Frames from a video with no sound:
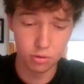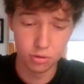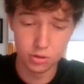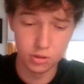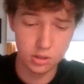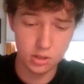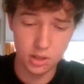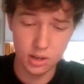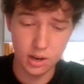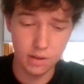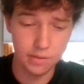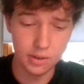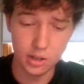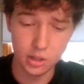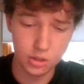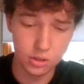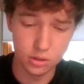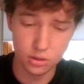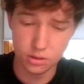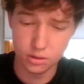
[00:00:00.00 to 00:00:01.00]
just the
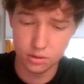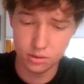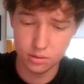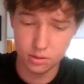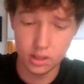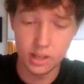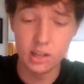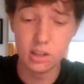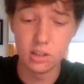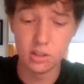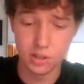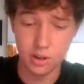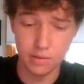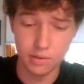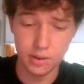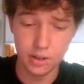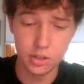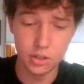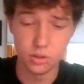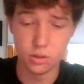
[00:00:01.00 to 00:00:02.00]
definitions, the English
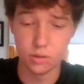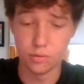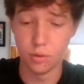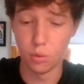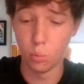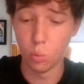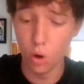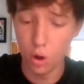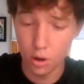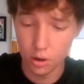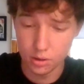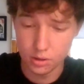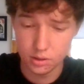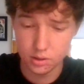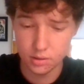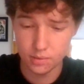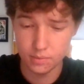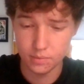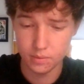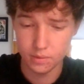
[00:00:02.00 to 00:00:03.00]
definitions of the words.
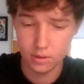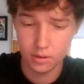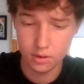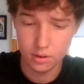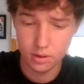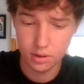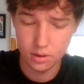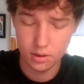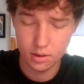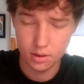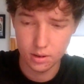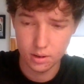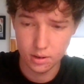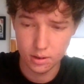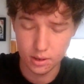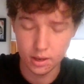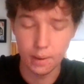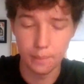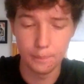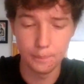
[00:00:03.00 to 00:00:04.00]

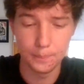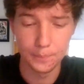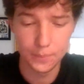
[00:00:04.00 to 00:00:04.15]
Yeah.